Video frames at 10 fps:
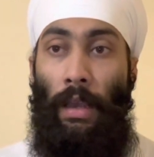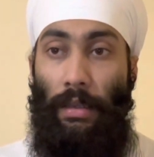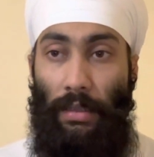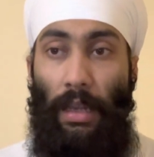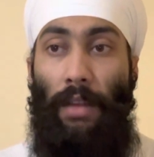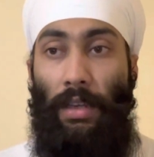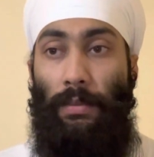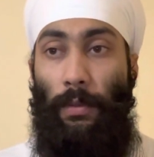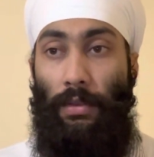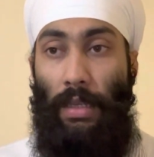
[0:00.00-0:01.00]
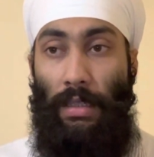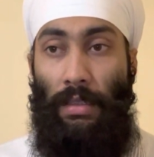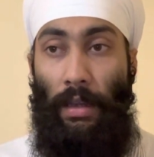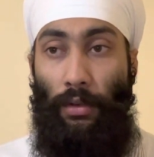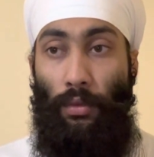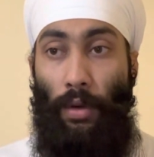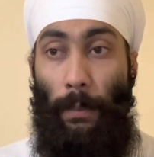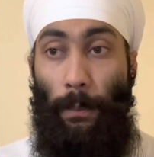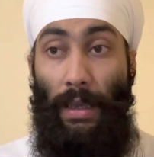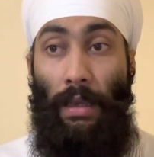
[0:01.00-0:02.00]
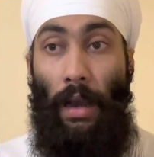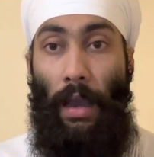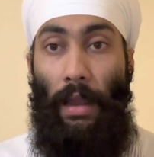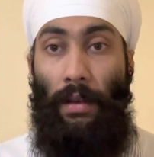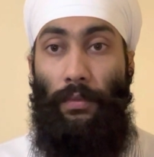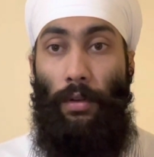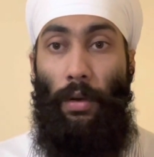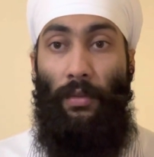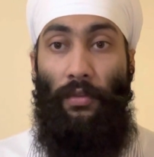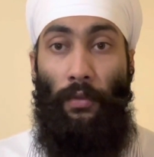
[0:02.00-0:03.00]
Steel was processed into a pig iron from